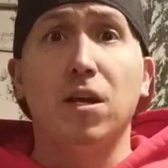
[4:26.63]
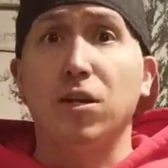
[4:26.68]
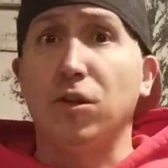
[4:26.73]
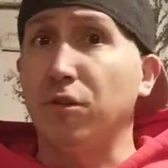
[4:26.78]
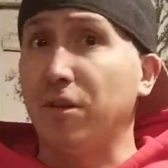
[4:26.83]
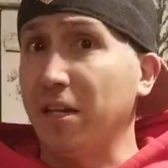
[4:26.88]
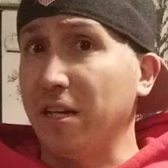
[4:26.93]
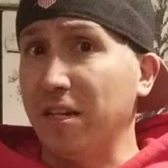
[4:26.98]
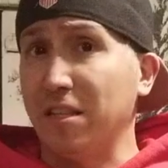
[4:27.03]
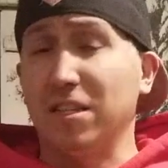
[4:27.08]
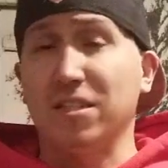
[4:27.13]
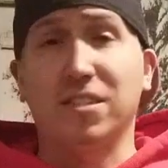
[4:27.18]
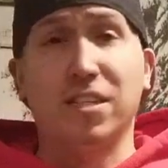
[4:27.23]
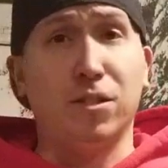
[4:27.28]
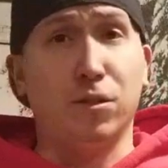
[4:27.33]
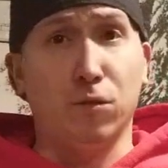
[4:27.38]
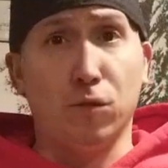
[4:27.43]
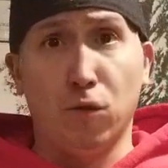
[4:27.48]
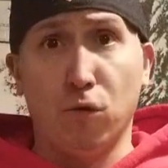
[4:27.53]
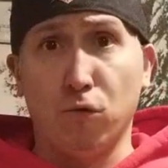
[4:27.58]
You can get this at
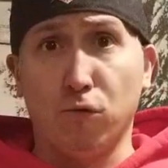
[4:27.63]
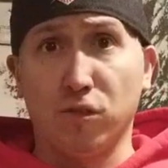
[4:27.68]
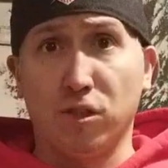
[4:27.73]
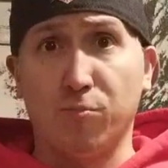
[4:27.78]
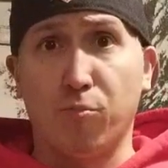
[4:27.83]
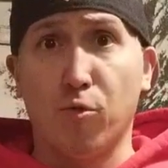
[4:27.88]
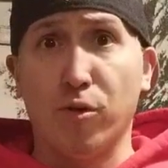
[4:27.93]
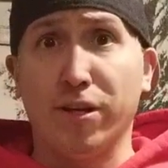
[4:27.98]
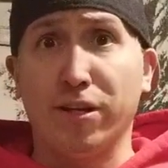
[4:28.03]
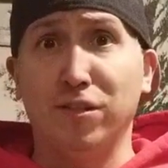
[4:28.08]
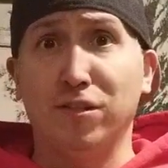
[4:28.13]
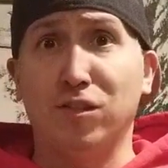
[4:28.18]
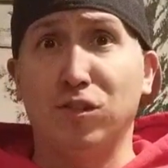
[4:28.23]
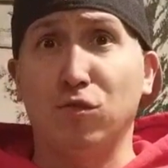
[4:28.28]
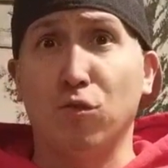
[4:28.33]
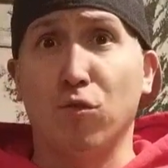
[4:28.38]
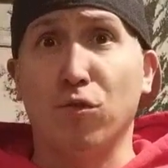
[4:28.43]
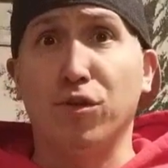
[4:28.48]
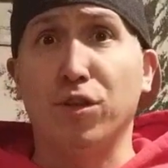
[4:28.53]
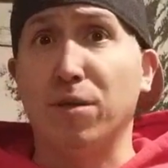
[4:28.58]
your local sporting goods
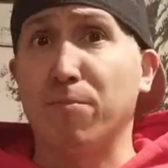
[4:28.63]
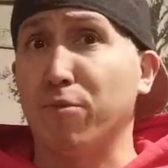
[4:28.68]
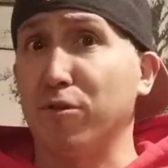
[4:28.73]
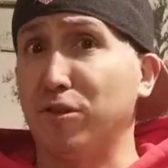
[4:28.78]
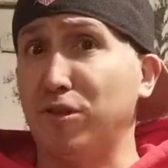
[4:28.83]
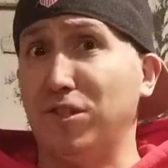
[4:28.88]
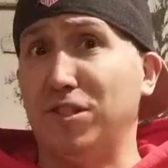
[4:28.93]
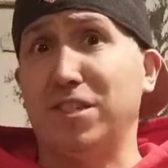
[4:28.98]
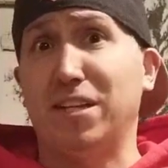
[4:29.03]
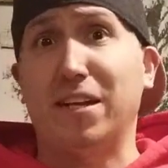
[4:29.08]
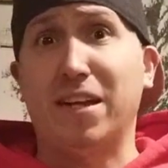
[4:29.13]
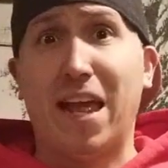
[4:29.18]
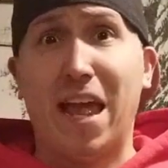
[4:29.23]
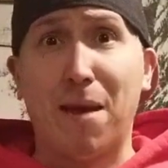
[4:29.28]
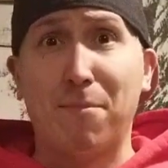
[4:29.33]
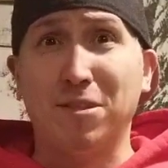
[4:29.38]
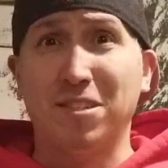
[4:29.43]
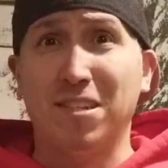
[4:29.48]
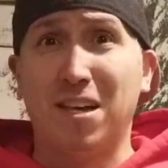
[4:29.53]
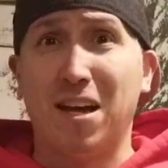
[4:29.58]
store. You can purchase it on
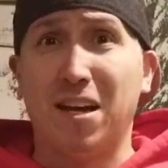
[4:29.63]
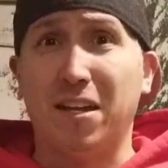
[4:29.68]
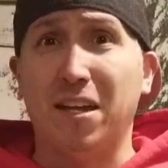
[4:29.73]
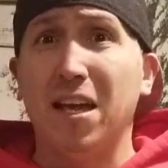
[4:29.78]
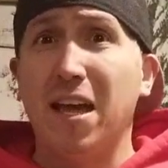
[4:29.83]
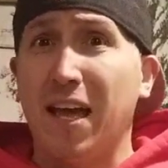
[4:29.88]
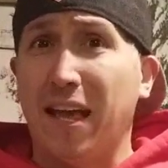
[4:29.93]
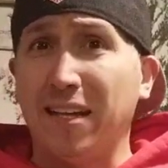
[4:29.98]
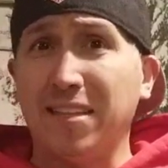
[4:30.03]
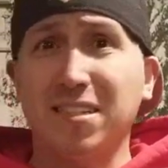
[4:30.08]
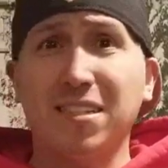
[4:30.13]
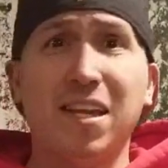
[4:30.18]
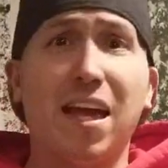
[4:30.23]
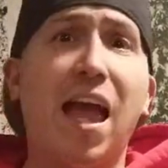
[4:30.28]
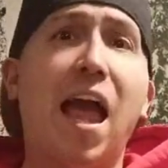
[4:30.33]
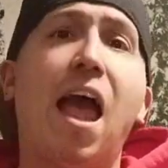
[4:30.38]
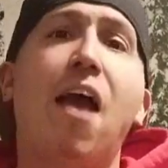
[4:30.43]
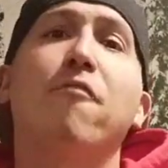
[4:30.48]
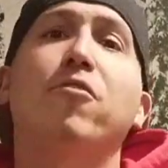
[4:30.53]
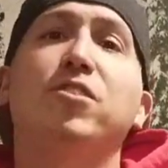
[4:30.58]
Amazon, and it's going
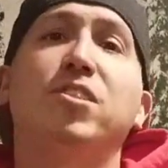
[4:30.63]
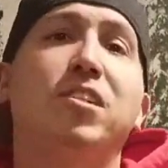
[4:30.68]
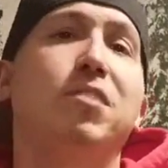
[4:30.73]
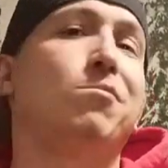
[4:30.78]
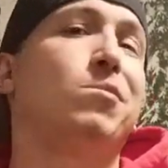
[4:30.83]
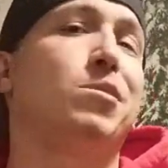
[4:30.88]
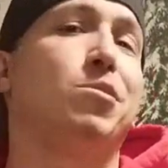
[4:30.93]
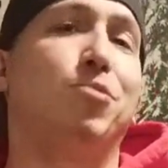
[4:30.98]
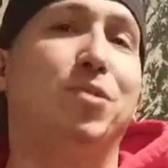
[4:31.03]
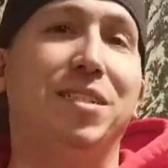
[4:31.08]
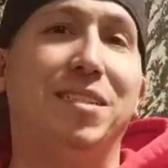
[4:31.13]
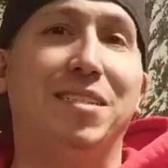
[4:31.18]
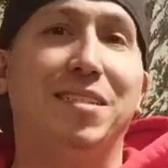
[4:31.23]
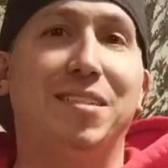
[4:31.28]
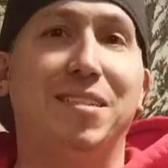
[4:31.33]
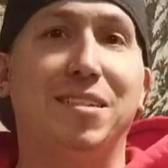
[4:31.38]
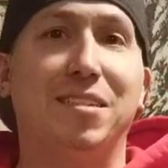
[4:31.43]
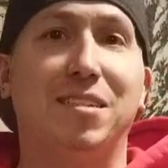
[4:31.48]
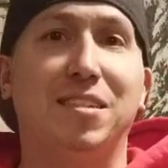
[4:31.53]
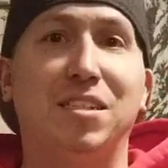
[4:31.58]
to average anywhere between
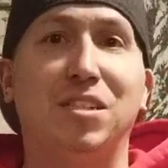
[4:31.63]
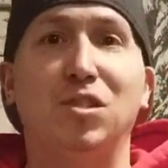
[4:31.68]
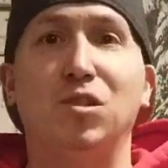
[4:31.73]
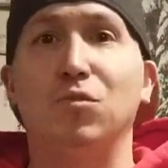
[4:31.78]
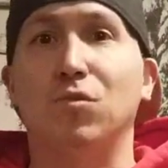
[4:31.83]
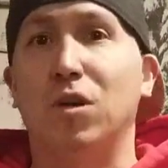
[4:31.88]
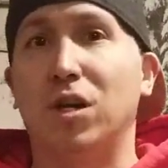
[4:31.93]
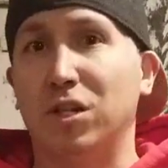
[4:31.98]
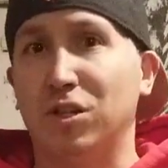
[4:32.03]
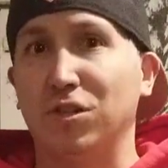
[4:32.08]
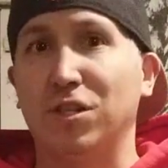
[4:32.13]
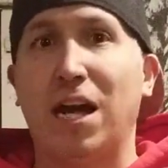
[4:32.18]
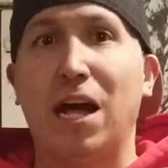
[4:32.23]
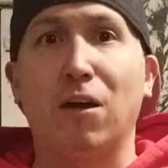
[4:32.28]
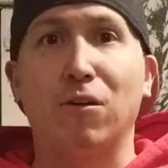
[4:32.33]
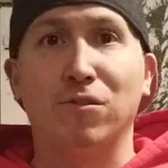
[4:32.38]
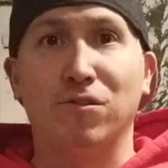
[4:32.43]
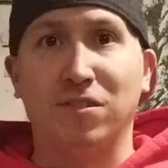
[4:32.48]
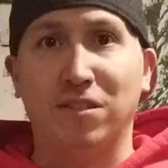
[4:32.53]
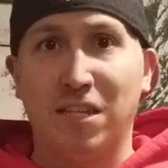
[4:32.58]
$60 to
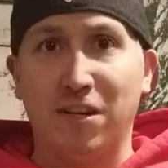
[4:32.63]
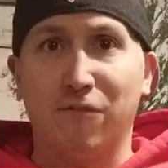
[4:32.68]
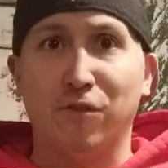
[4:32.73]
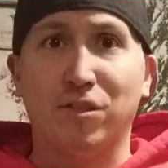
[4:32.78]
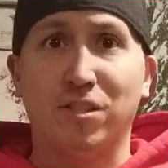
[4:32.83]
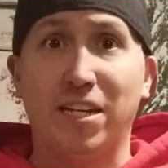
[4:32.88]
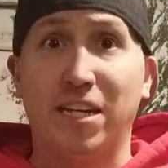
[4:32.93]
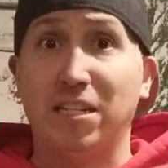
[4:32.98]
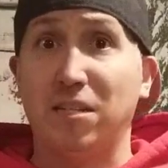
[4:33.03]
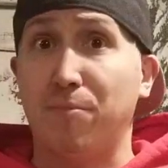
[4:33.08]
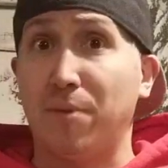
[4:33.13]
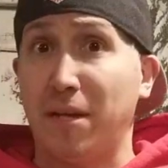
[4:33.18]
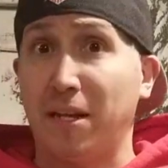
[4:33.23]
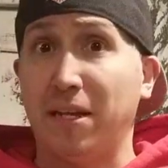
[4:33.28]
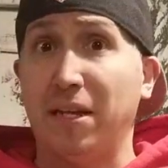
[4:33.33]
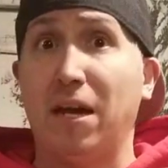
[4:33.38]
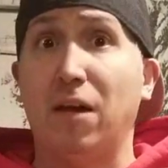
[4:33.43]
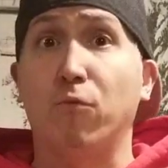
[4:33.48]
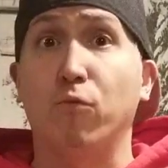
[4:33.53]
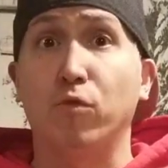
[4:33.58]
$100, give or take,
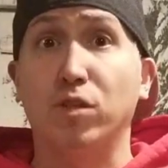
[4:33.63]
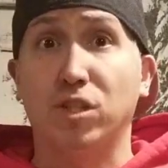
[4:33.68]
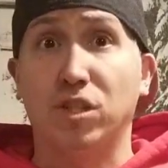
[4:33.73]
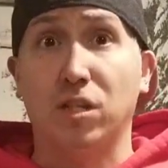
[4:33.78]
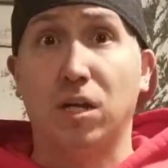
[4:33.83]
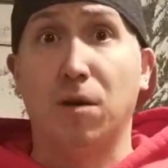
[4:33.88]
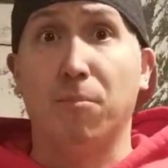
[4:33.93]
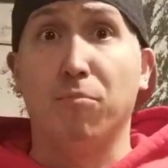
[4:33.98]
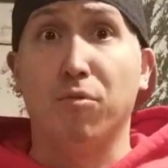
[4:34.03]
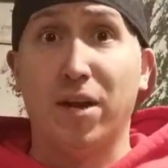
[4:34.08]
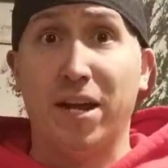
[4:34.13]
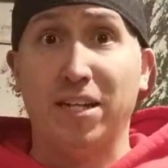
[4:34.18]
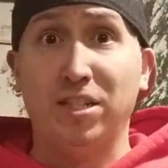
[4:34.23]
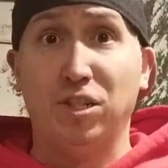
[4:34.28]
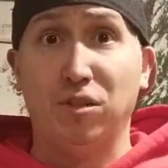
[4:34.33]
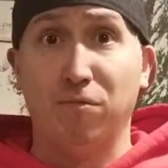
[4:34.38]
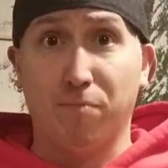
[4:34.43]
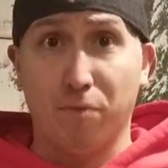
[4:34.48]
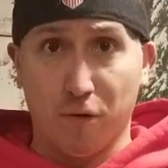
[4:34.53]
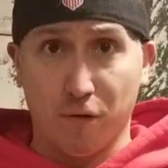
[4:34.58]
depending on which brand
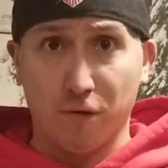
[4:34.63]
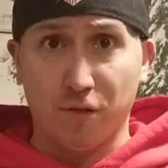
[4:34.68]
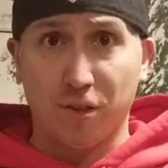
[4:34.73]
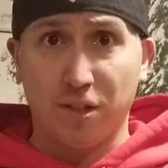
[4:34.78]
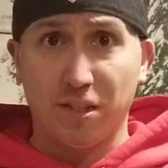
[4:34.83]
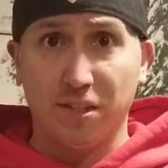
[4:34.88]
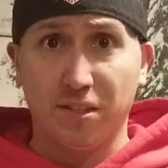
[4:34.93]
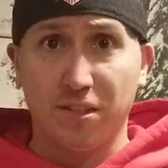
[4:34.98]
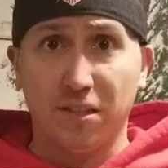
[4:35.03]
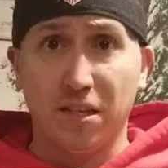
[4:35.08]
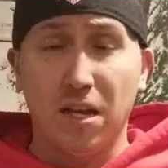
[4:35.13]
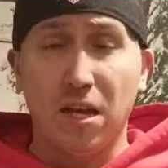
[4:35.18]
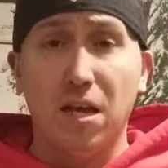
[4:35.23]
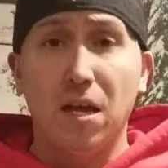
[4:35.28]
you purchase.